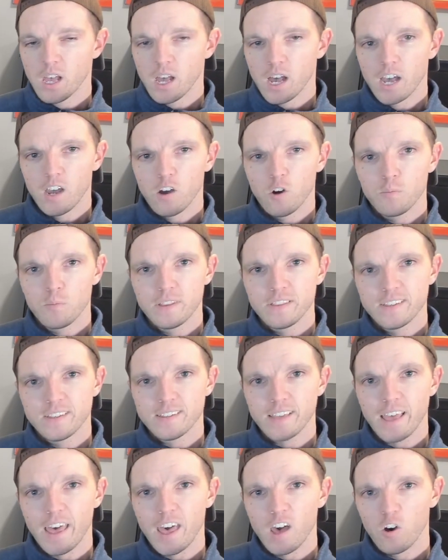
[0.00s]
I hope that
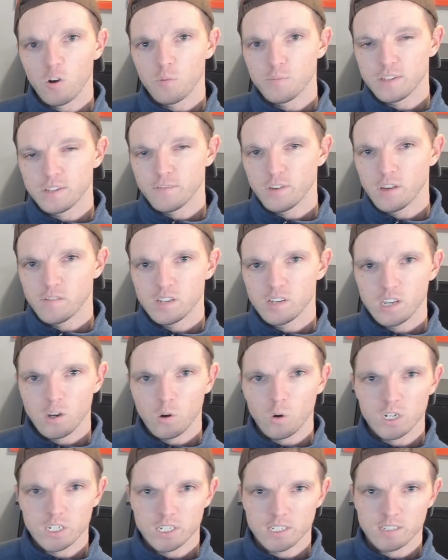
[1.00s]
this helped. If you have any
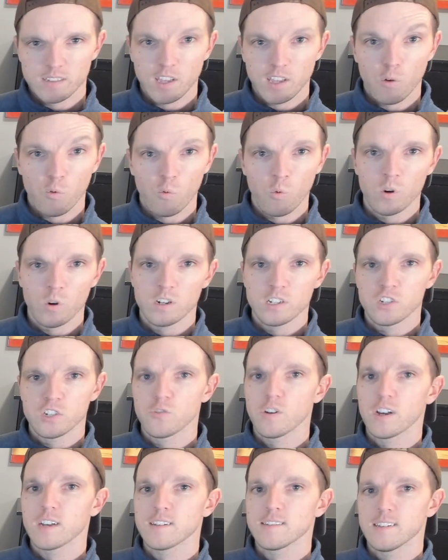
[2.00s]
questions that weren't
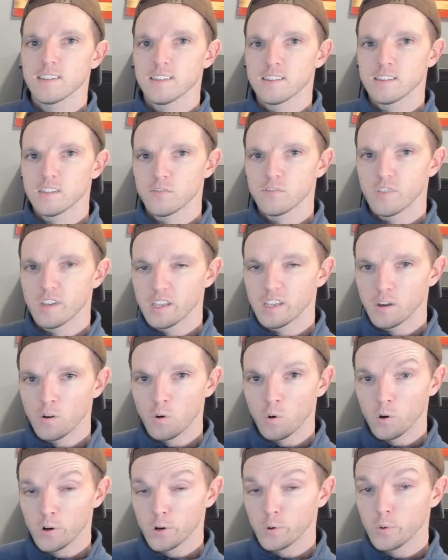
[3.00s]
addressed in this video
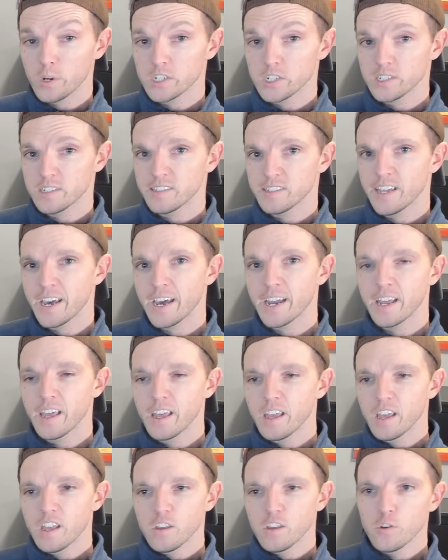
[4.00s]
or questions that
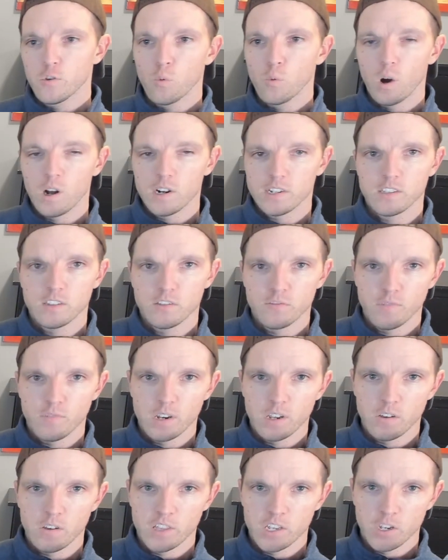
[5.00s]
you watched this
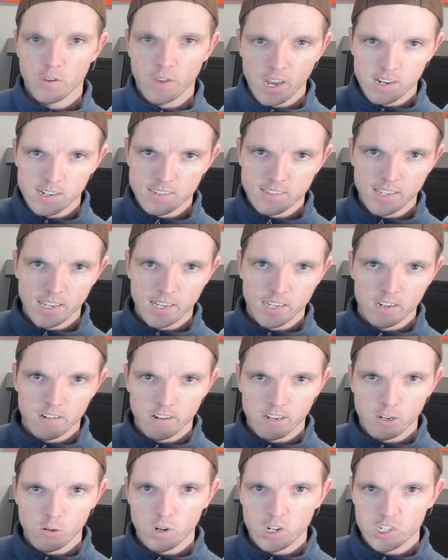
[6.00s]
video and then you had a
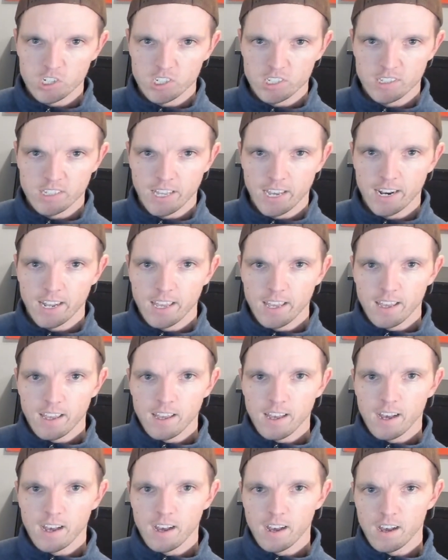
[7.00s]
secondary question that
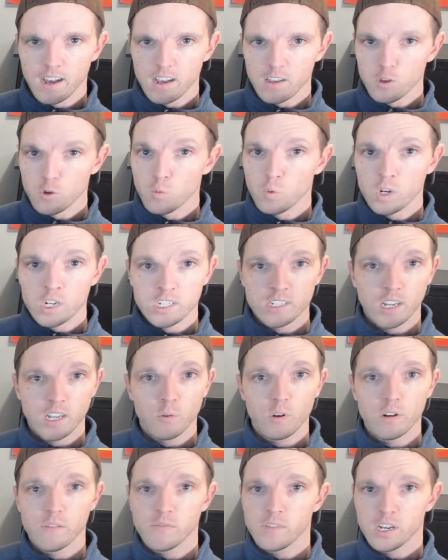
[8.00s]
uh, you wish I
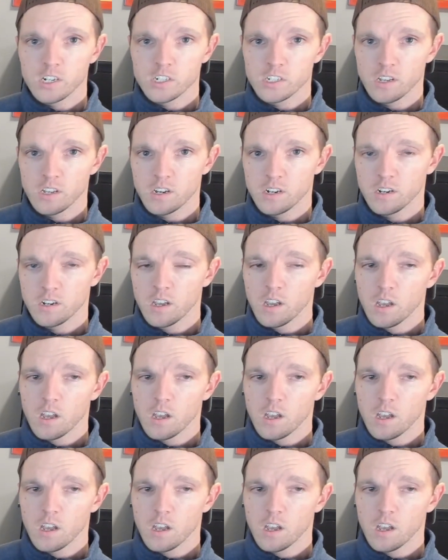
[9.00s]
would have touched on,